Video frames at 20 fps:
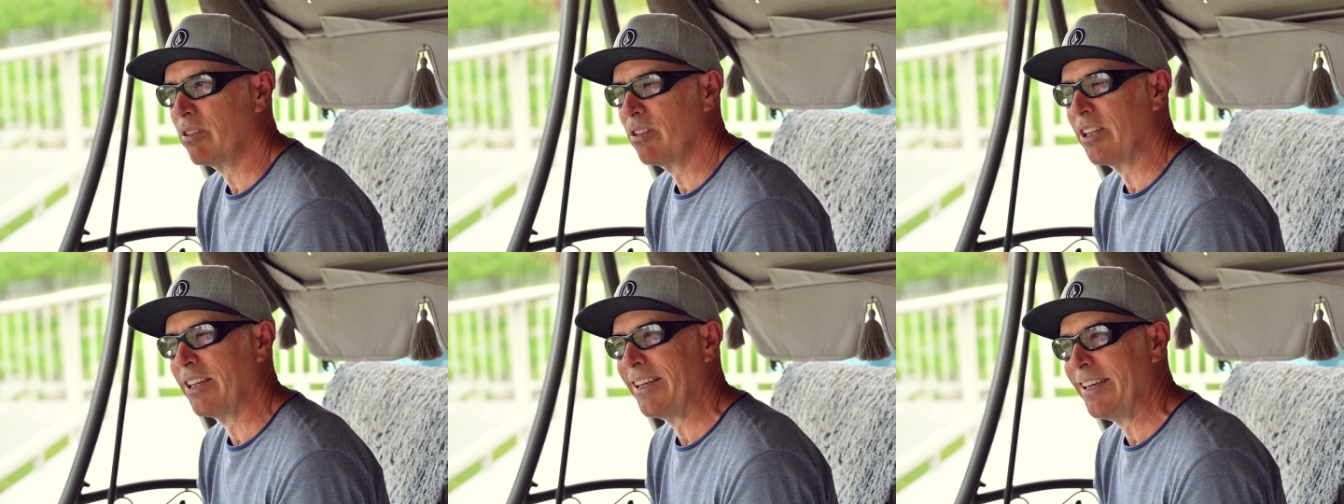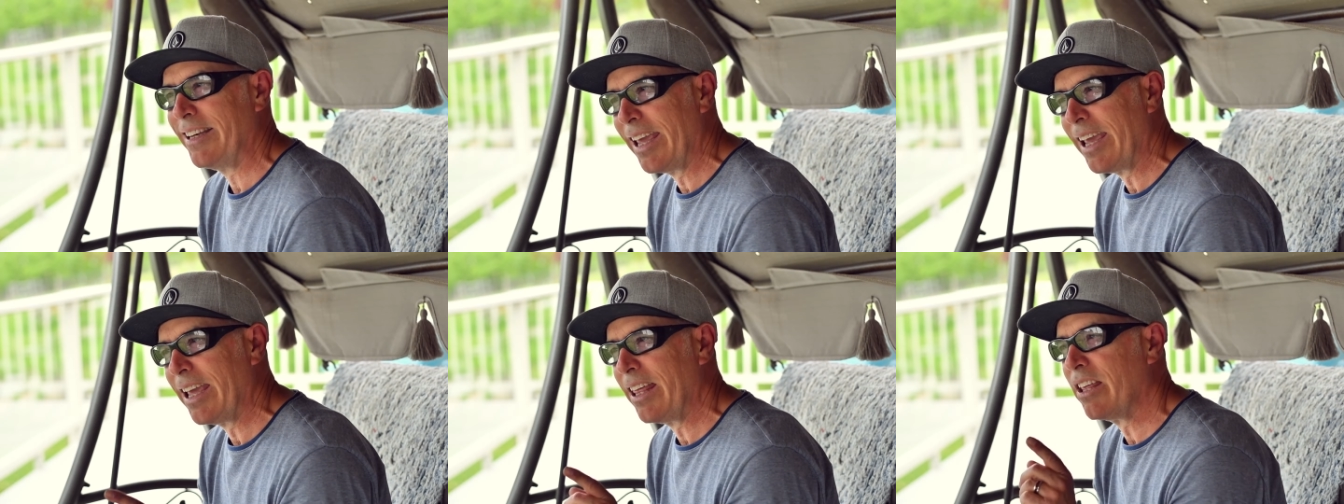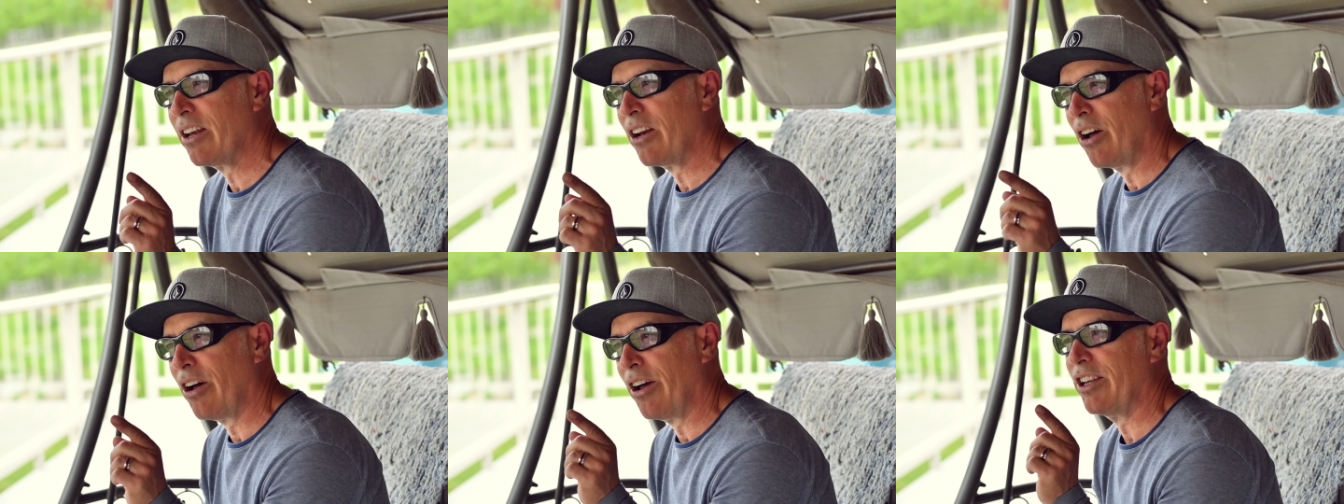the day
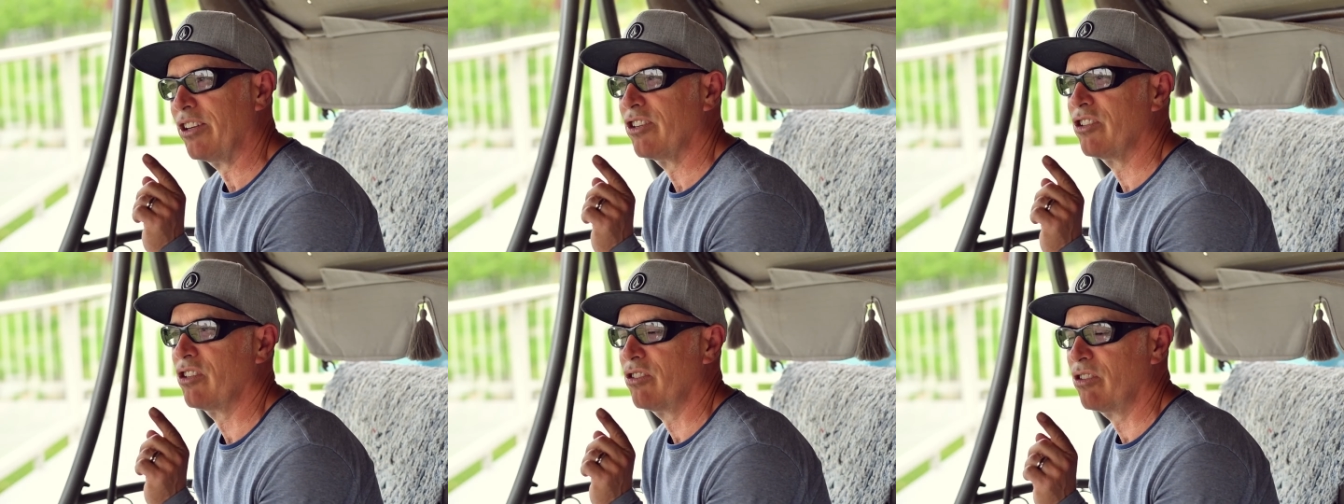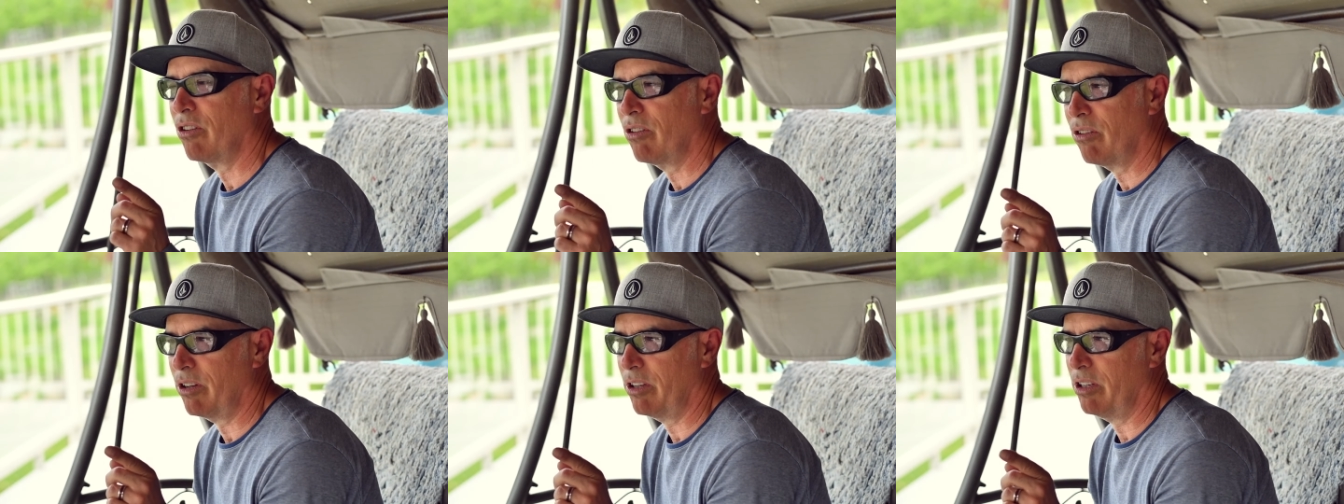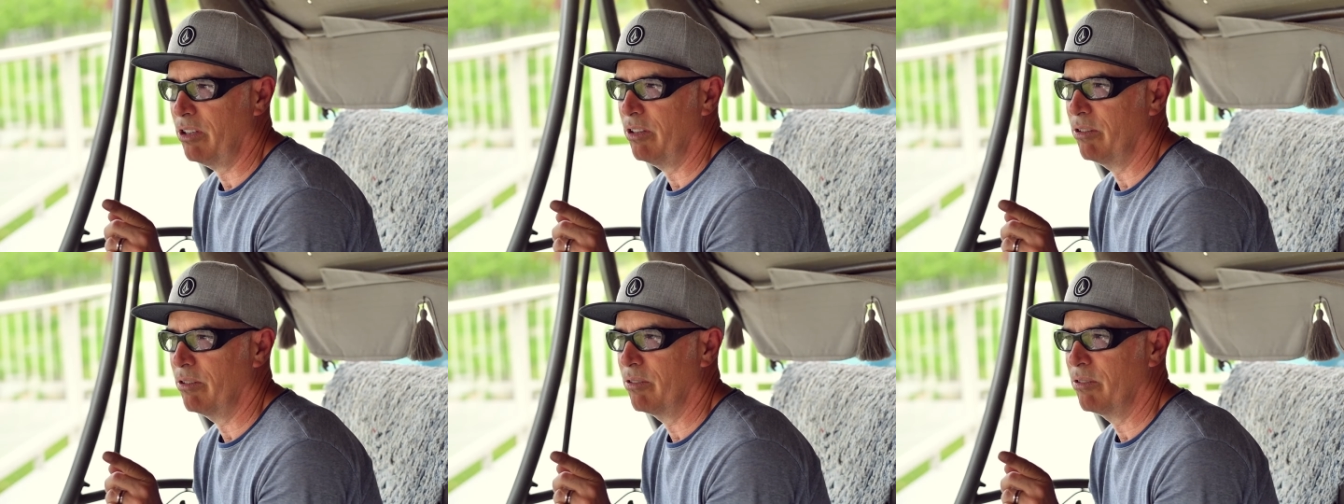that I saw
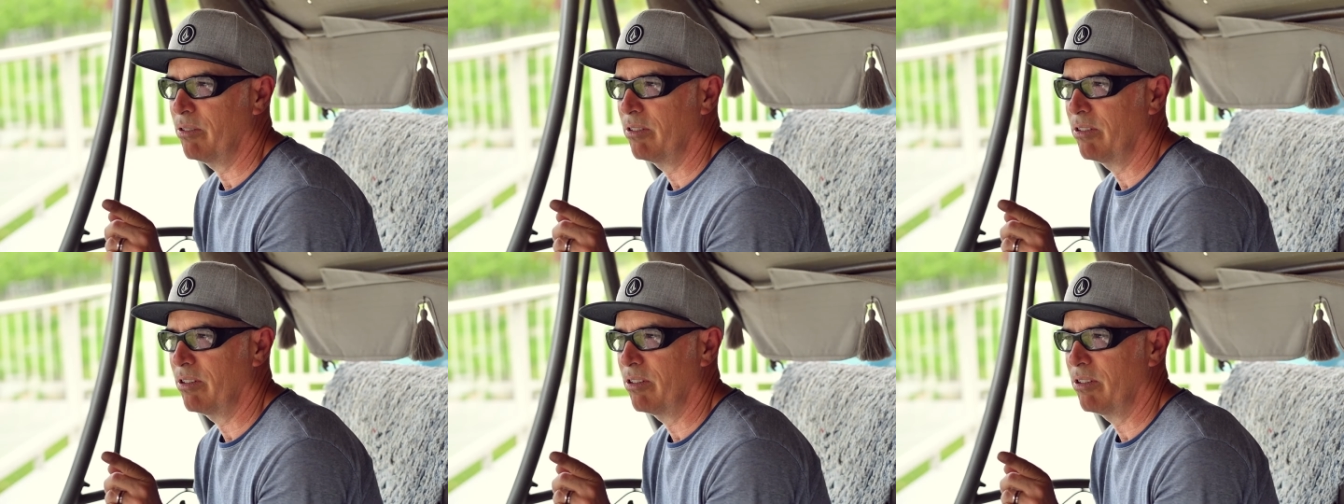you,